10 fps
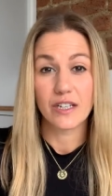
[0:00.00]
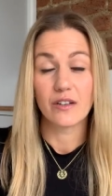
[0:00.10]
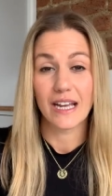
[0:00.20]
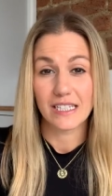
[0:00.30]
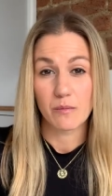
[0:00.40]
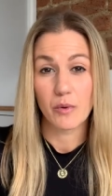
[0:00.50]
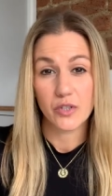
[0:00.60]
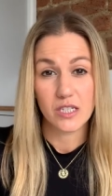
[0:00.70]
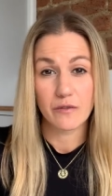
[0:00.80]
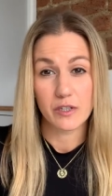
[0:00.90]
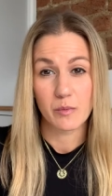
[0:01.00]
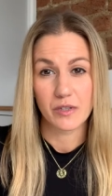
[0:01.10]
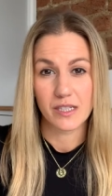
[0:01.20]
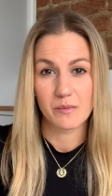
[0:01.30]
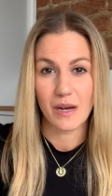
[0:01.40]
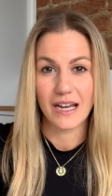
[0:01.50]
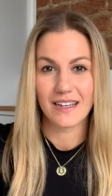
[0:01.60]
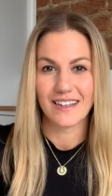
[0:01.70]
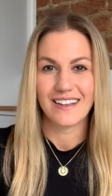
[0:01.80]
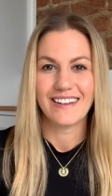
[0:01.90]
you'll get some positive responses back
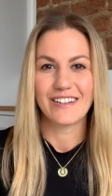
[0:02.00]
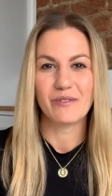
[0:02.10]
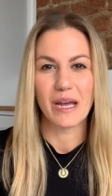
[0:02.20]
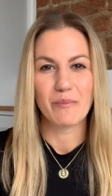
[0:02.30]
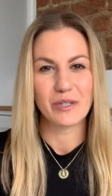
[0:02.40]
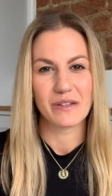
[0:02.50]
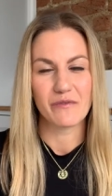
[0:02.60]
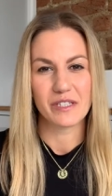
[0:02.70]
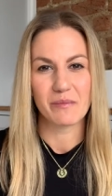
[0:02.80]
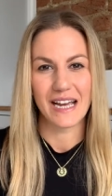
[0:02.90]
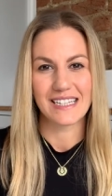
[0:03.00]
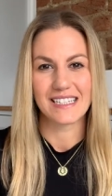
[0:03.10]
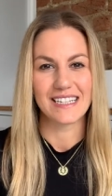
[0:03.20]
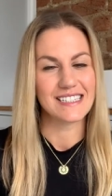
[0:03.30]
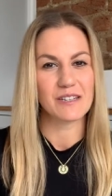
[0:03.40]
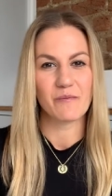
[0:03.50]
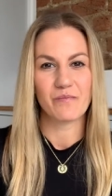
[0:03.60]
and you'll get booked in for some castings.